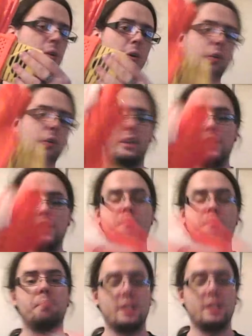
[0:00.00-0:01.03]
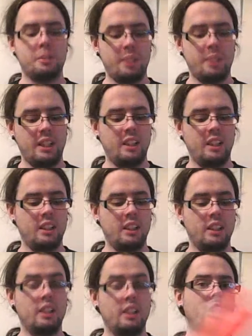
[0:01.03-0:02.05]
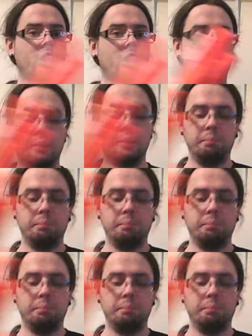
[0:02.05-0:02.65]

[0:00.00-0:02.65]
with the Buzzbee clip.